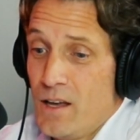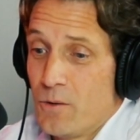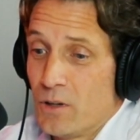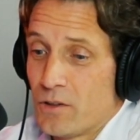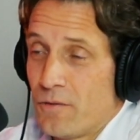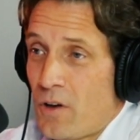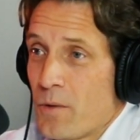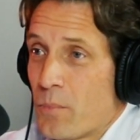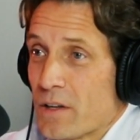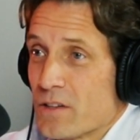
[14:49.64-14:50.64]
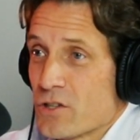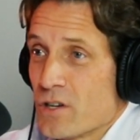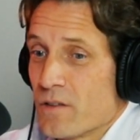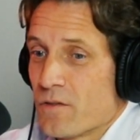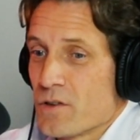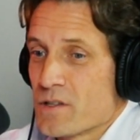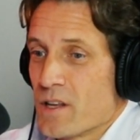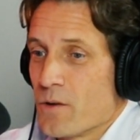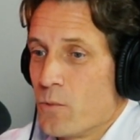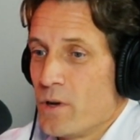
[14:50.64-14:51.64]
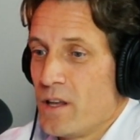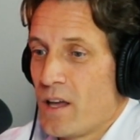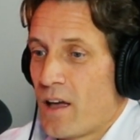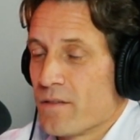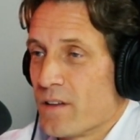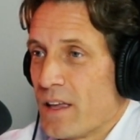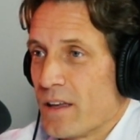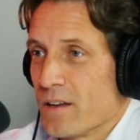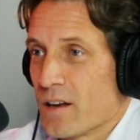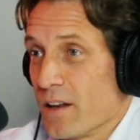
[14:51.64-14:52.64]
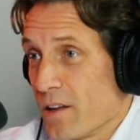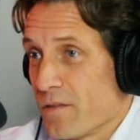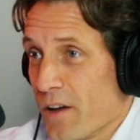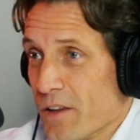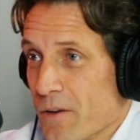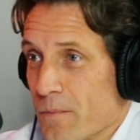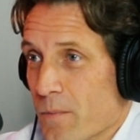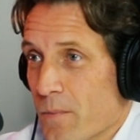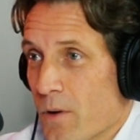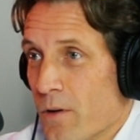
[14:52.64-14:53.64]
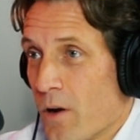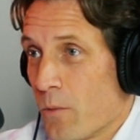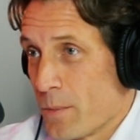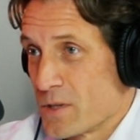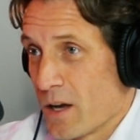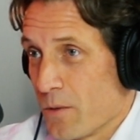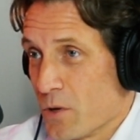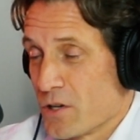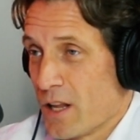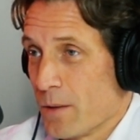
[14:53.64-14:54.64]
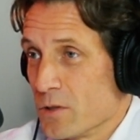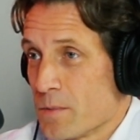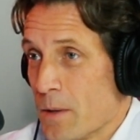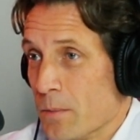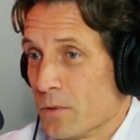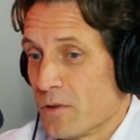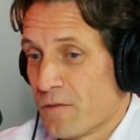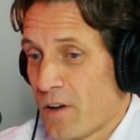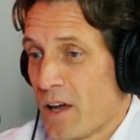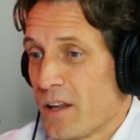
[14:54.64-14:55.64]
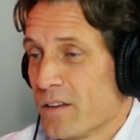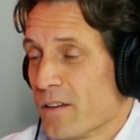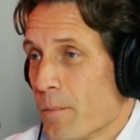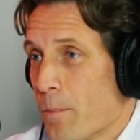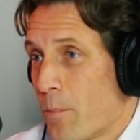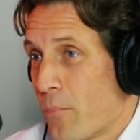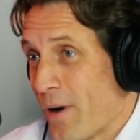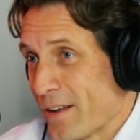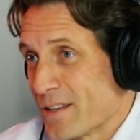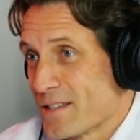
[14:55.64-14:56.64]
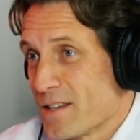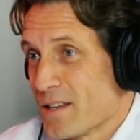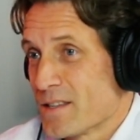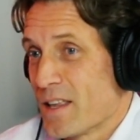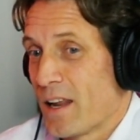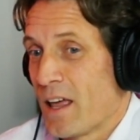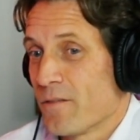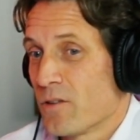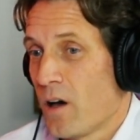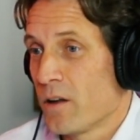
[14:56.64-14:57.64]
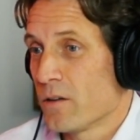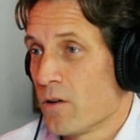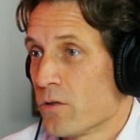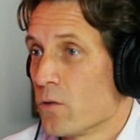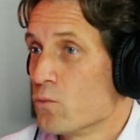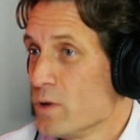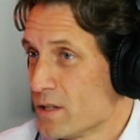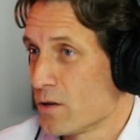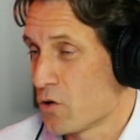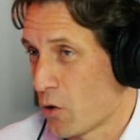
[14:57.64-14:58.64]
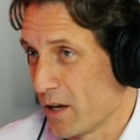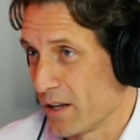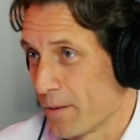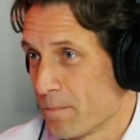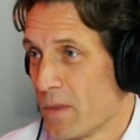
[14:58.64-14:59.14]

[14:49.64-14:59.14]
Well, to find a practitioner, first thing, we have a clinic finder on our website, which enables people to find practices that have undergone a recent training.